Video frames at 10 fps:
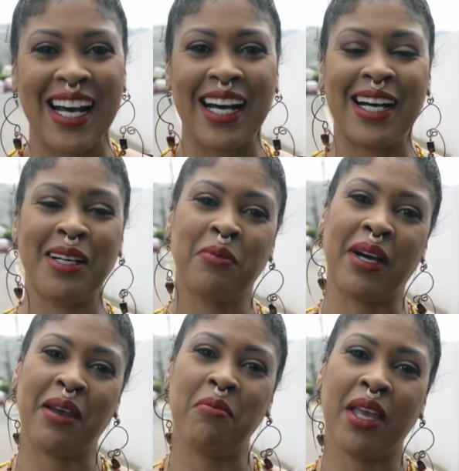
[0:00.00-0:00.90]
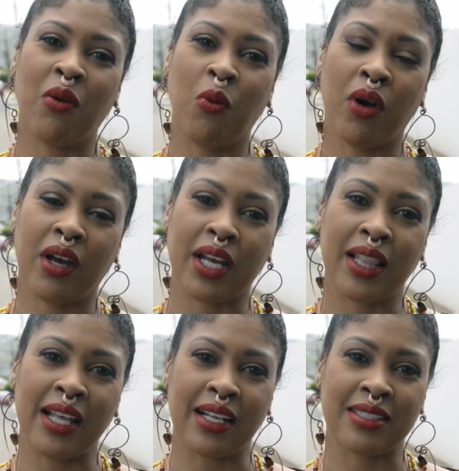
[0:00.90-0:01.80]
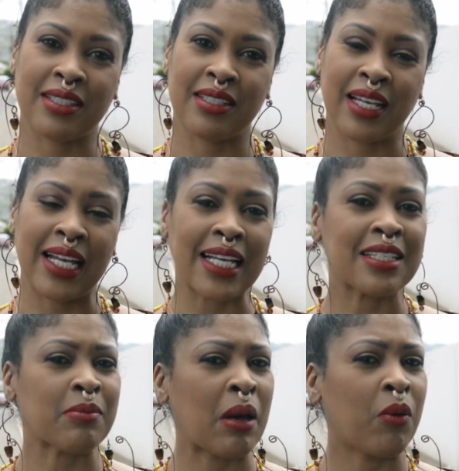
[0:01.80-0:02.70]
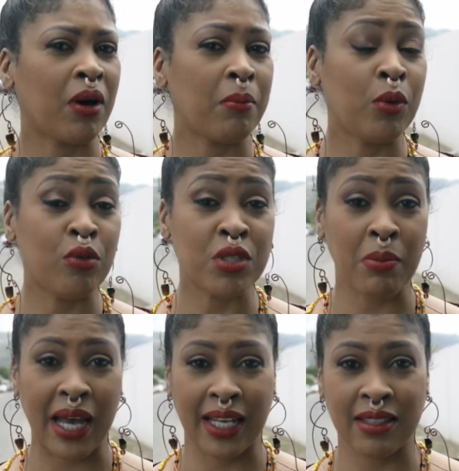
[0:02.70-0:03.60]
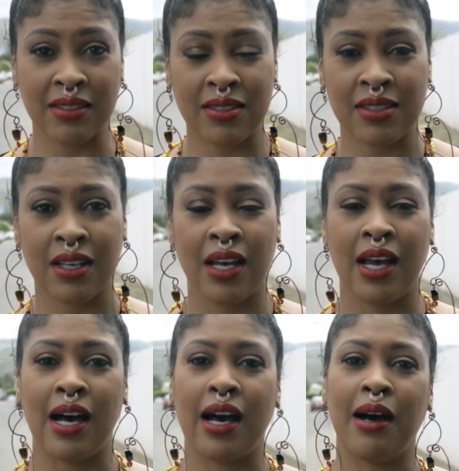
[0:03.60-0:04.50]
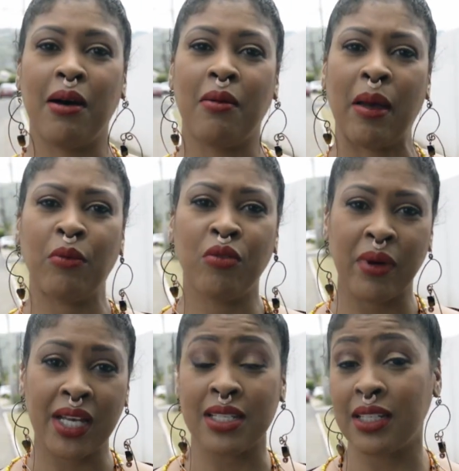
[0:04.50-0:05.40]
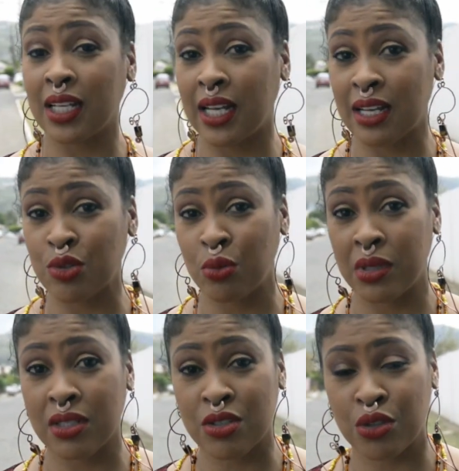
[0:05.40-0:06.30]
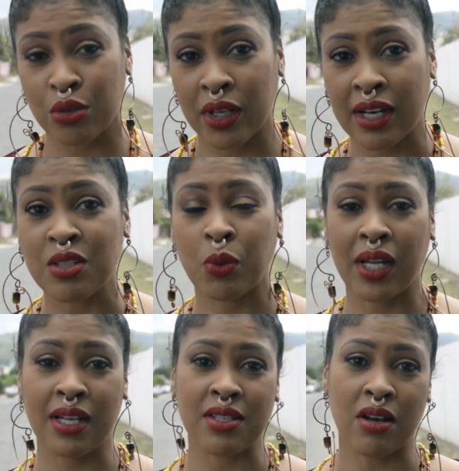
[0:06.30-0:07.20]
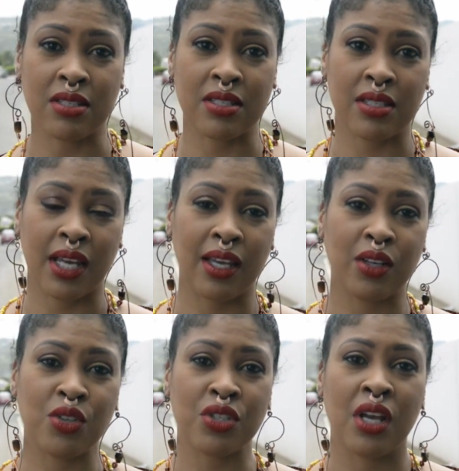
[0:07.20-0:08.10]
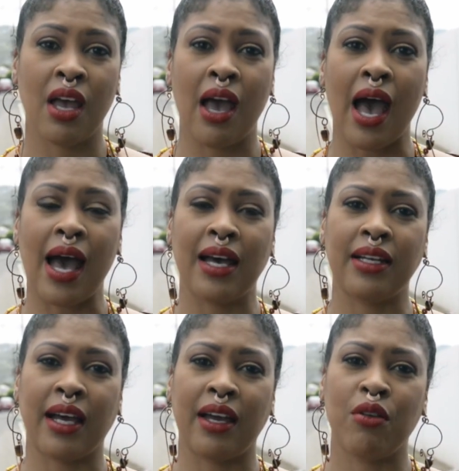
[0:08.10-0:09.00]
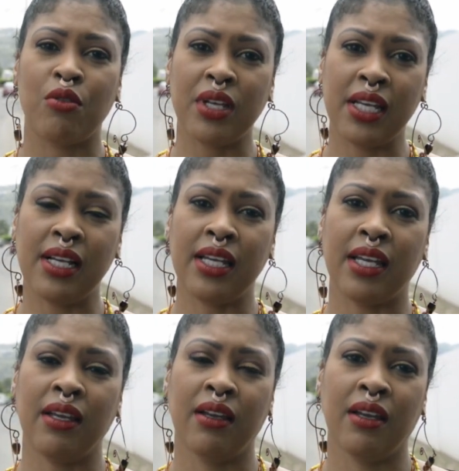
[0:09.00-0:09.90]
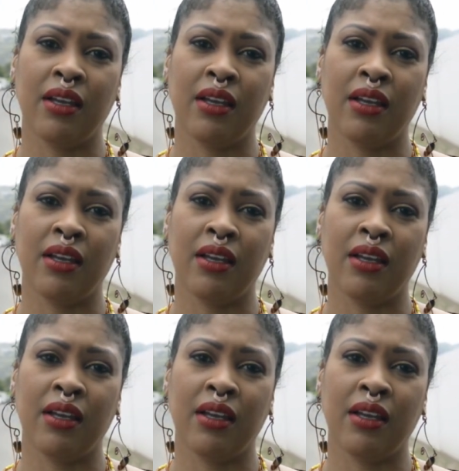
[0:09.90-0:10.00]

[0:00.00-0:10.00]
I make work that, I like to say my work moves minds. I move minds in the classroom, in the studio, as well as on stage, and I really